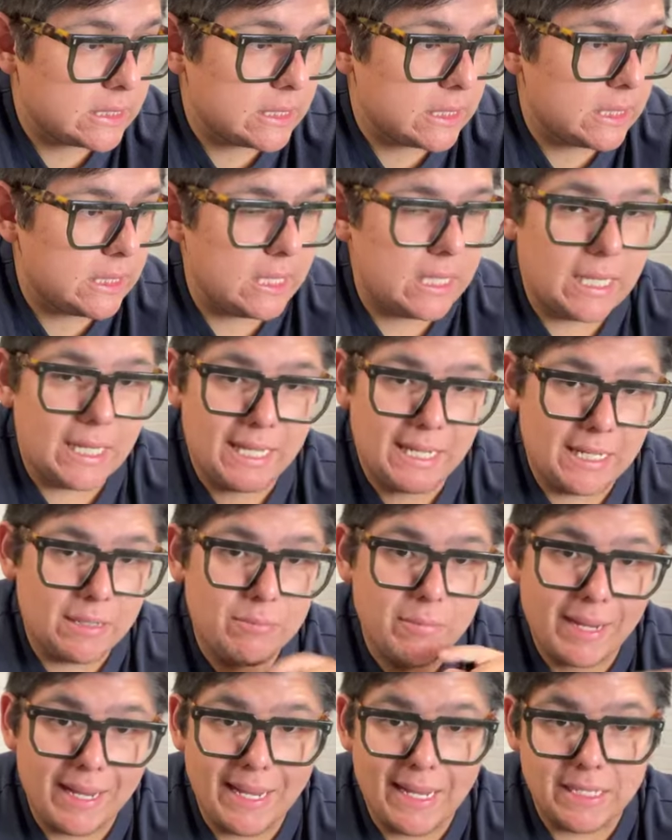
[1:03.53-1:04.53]
listed
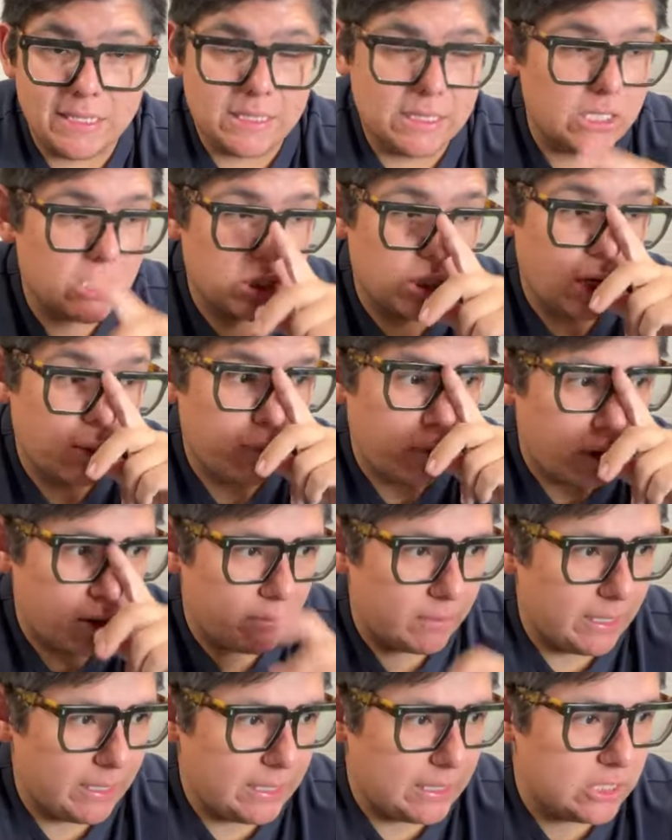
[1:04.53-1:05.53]
in my Etsy shop
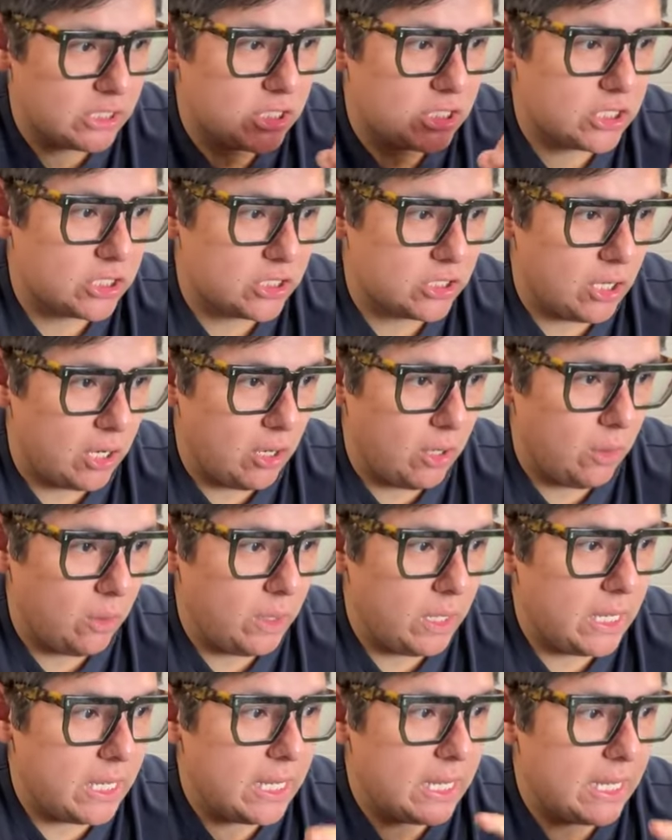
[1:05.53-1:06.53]
already.
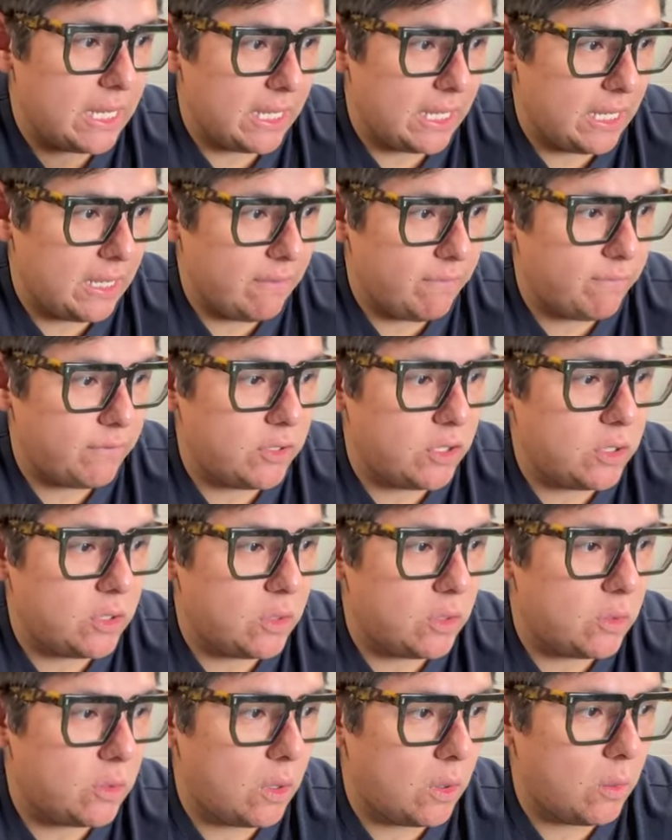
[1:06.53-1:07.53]
So if
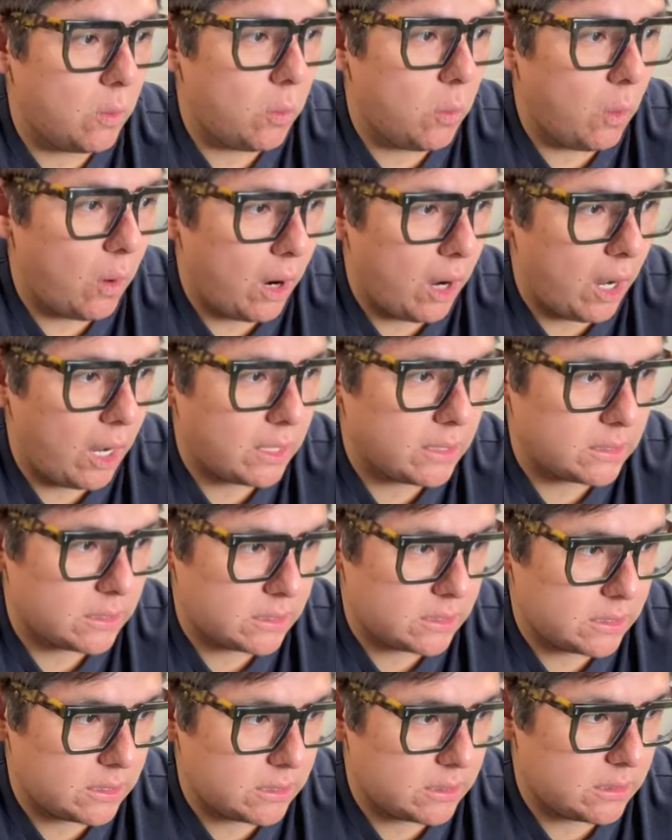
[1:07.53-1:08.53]
you
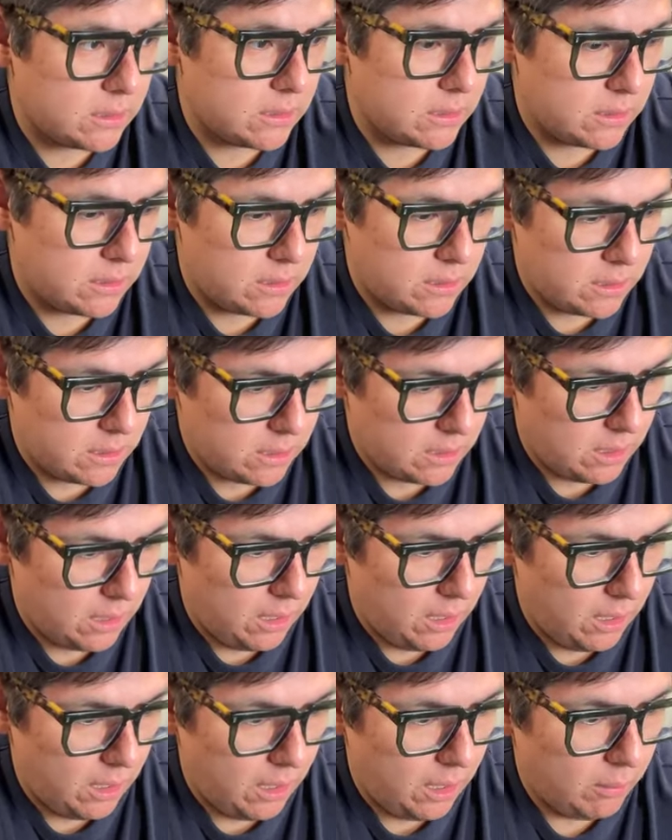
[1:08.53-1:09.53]
want
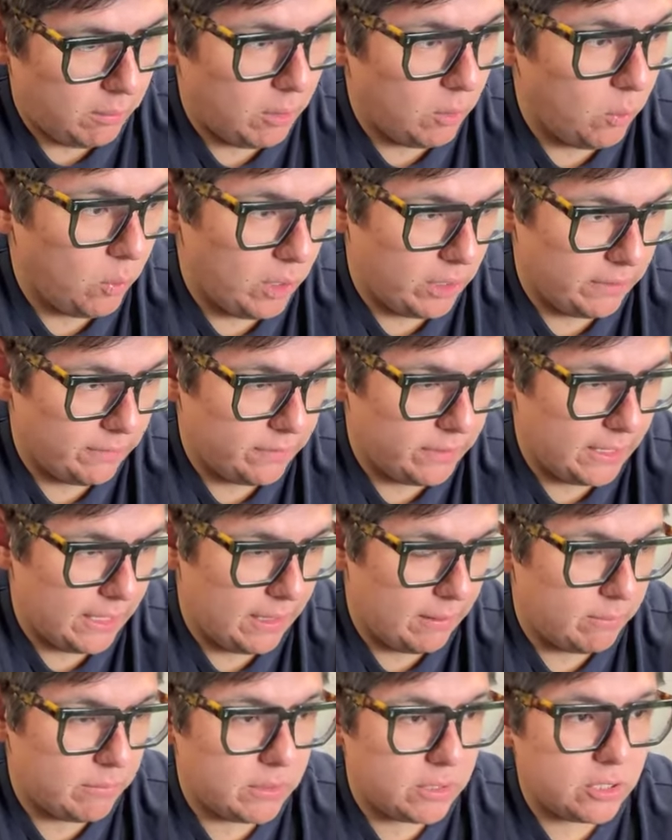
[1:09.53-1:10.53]
one of
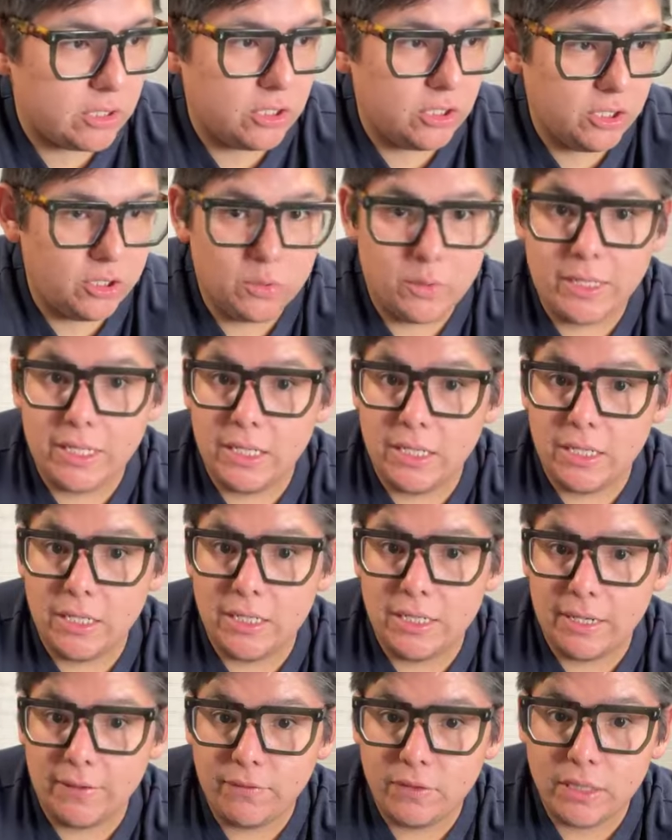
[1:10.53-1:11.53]
them, you
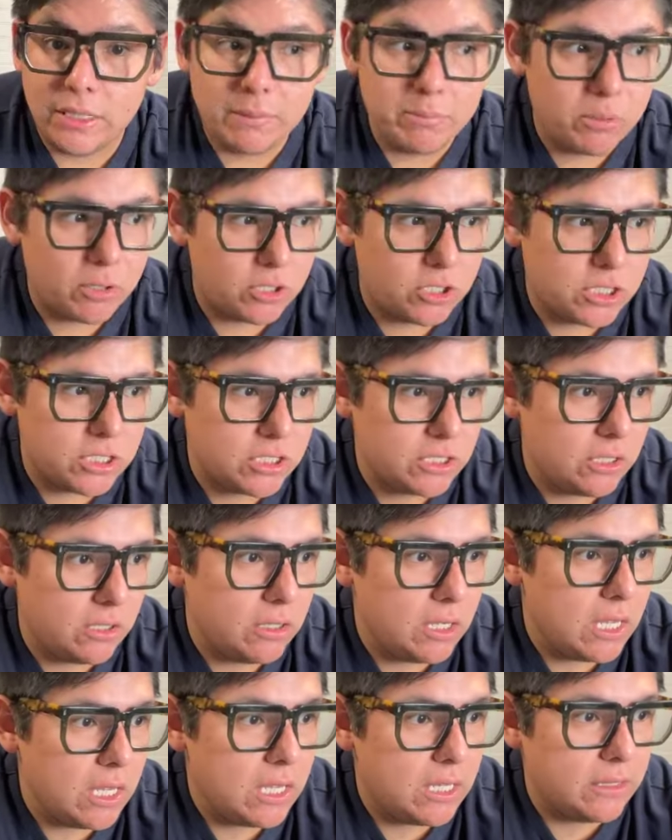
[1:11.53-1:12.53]
can definitely purchase,
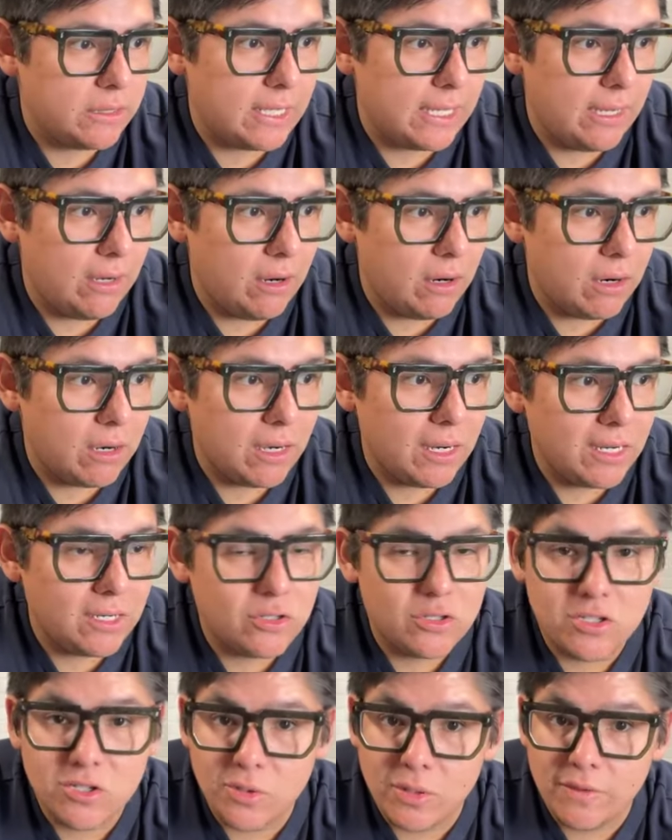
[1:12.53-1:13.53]
y'all. They are
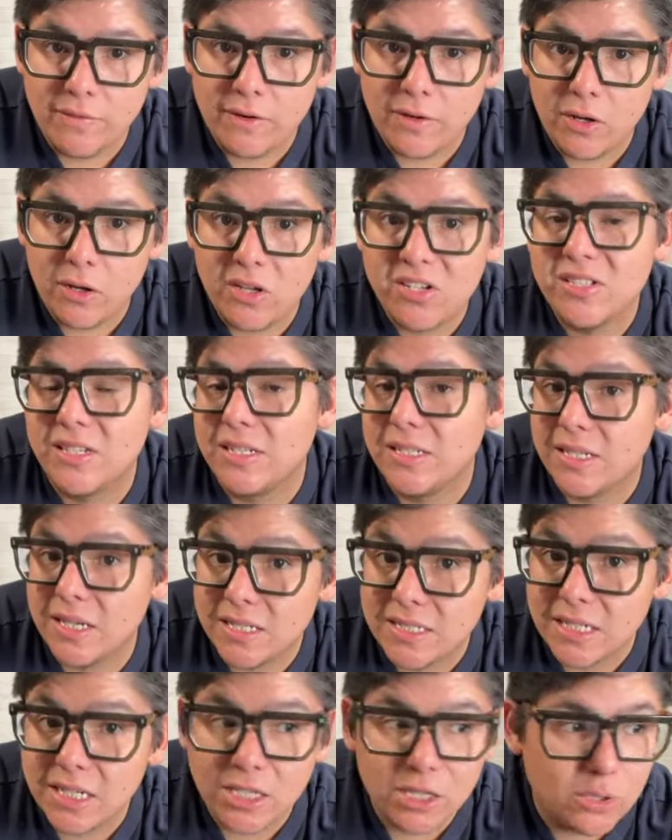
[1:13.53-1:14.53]
$125. It
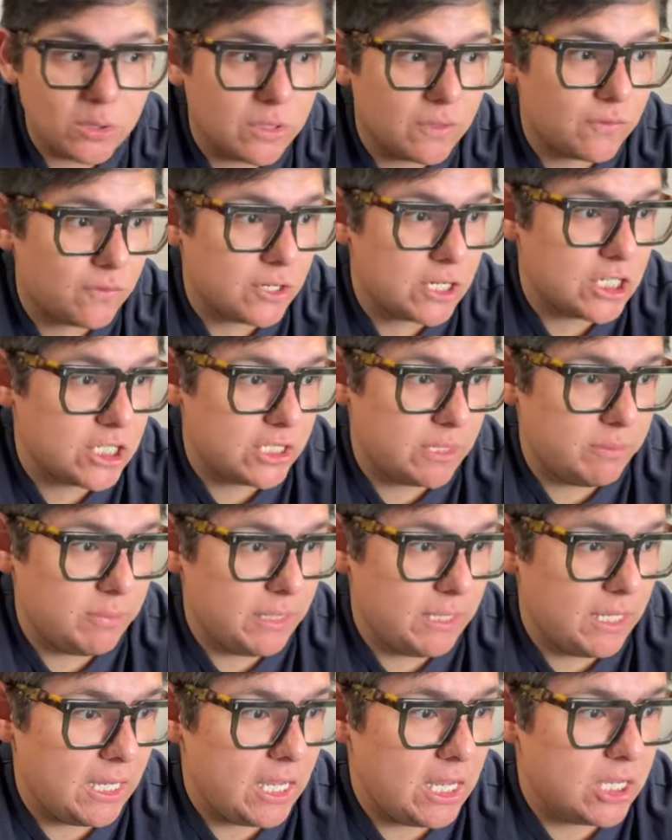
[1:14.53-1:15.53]
does include the free
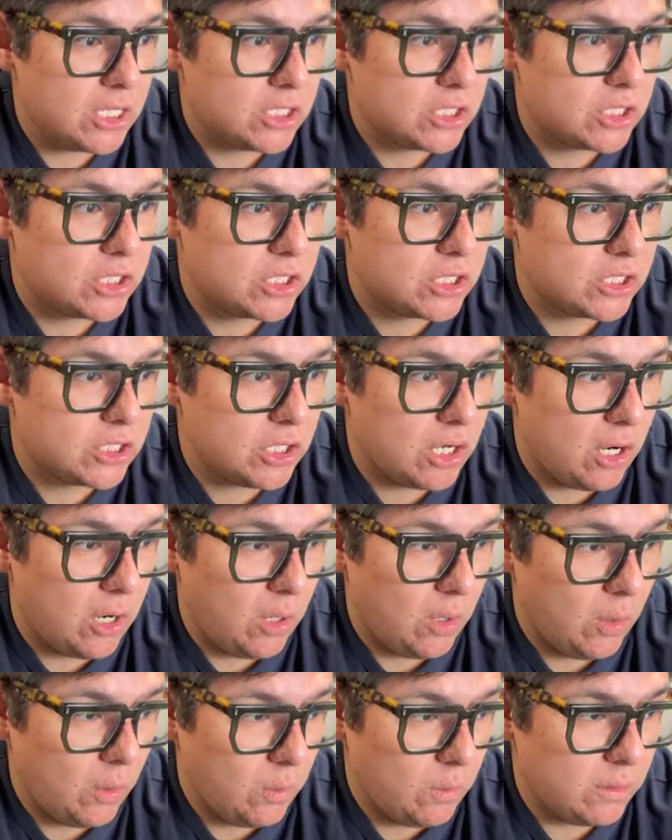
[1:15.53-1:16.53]
shipping.
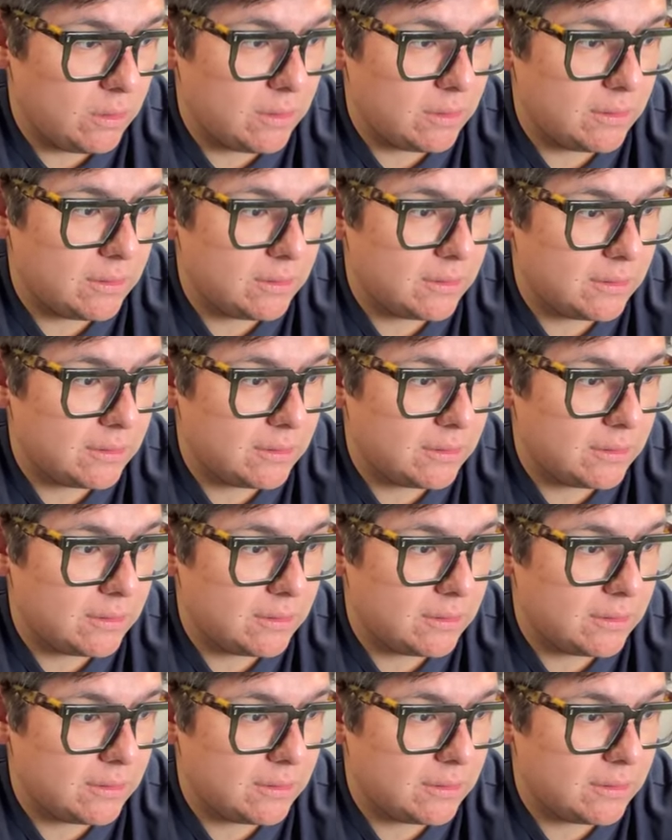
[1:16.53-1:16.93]
So